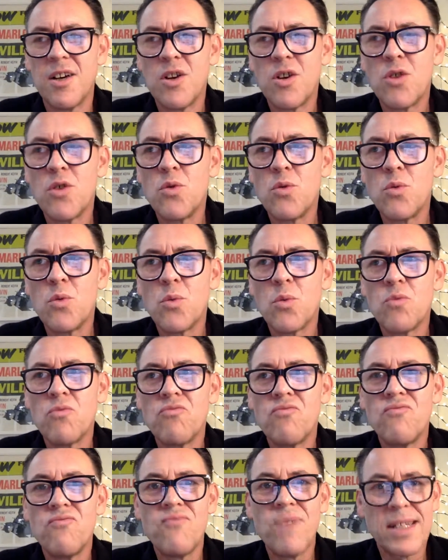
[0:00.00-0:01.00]
who
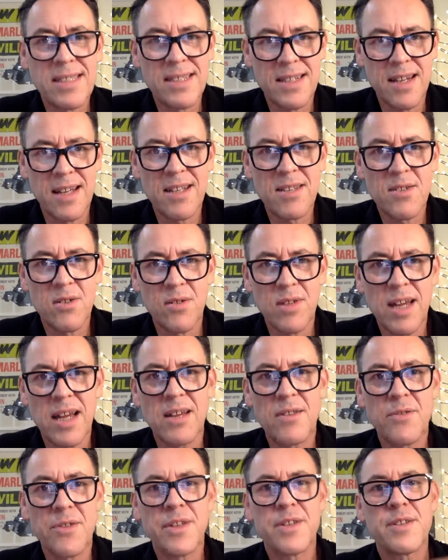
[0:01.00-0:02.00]
resonates on
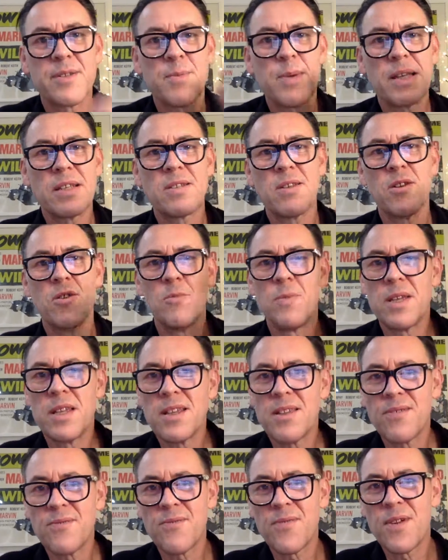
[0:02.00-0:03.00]
that speaks to you. But
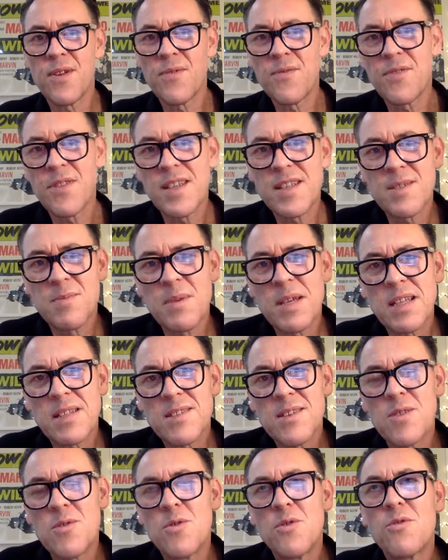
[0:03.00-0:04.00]
if this
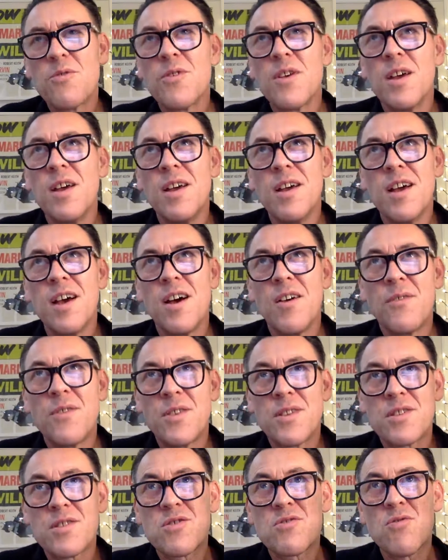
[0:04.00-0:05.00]
speaks to you of
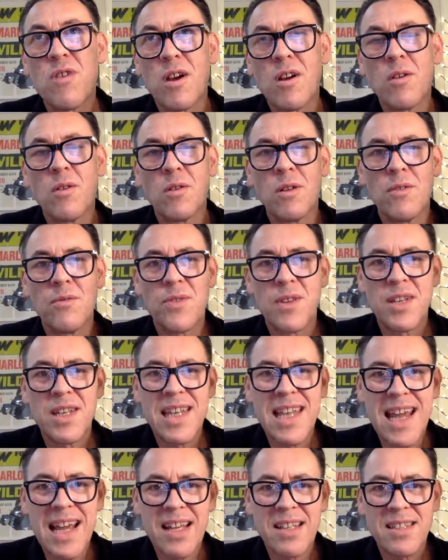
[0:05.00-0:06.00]
the struggle of the
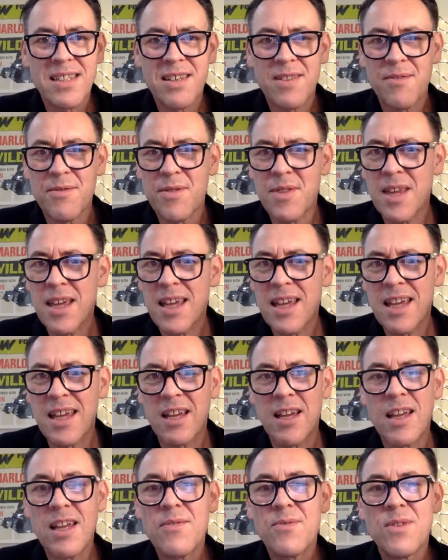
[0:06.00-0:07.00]
negative
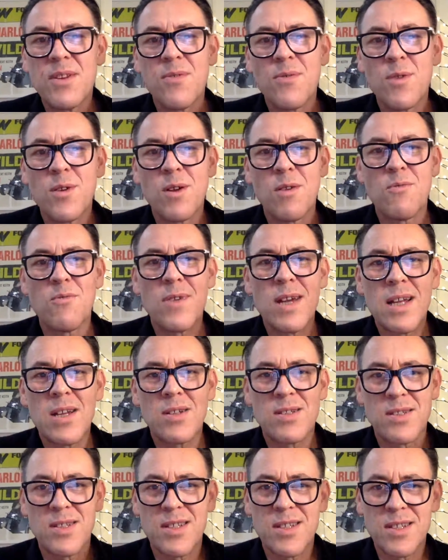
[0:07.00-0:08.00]
thinking, even if you don't
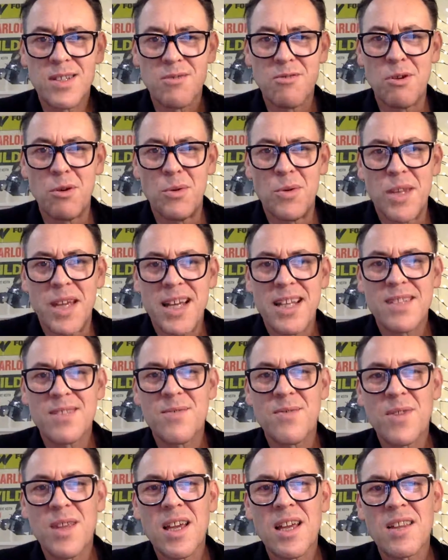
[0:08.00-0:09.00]
realize that it's your own
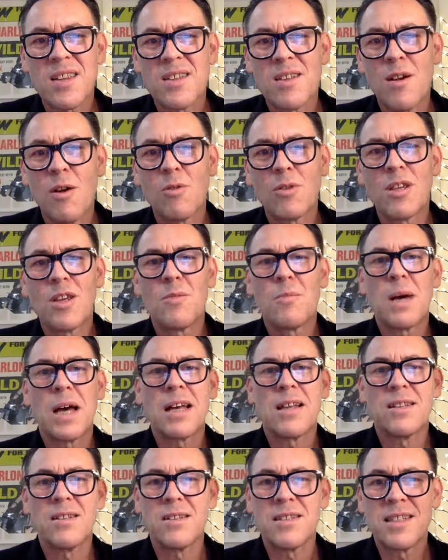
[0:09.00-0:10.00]
negative thinking that's holding you
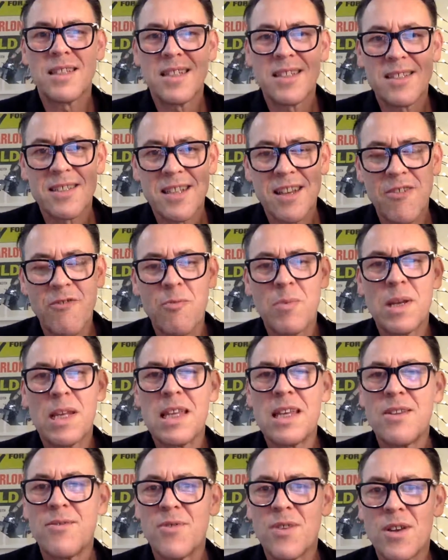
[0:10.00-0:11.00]
back, your
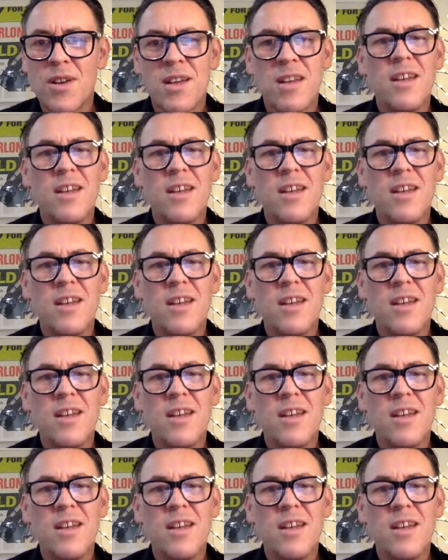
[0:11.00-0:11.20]
self-belief,